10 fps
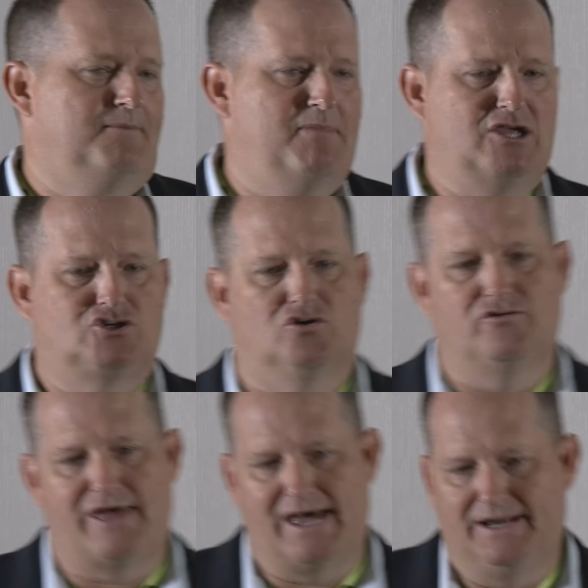make sure
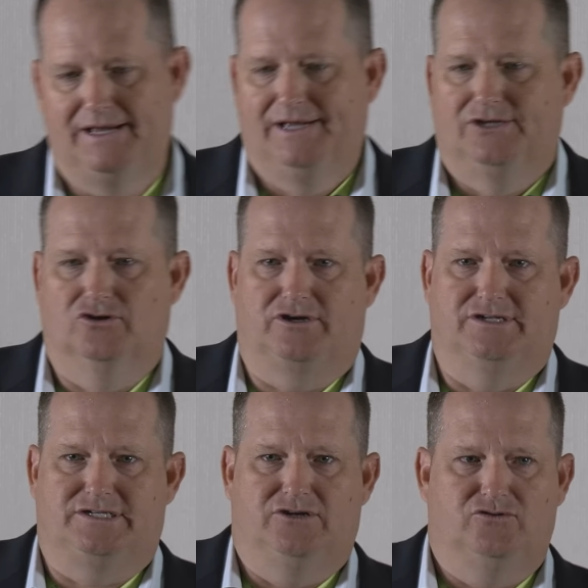that you're
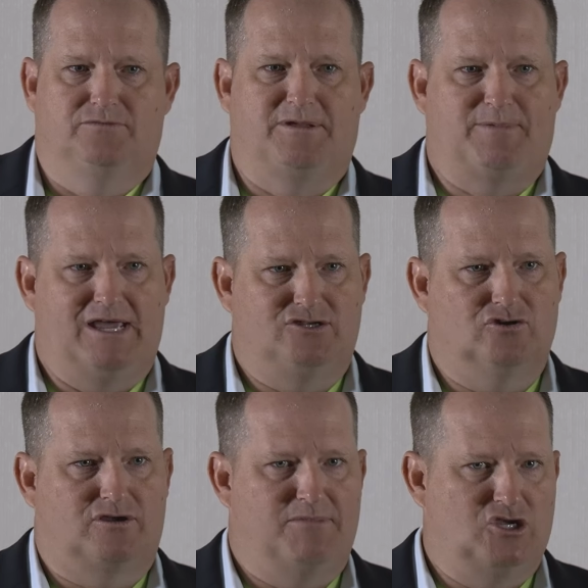continuing to be paid
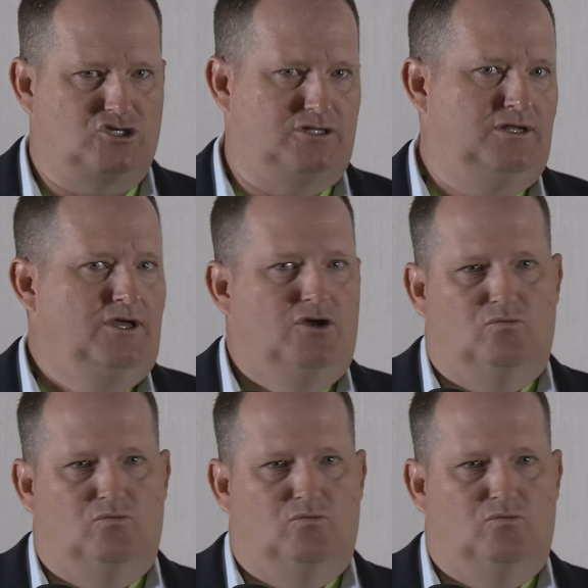your commission.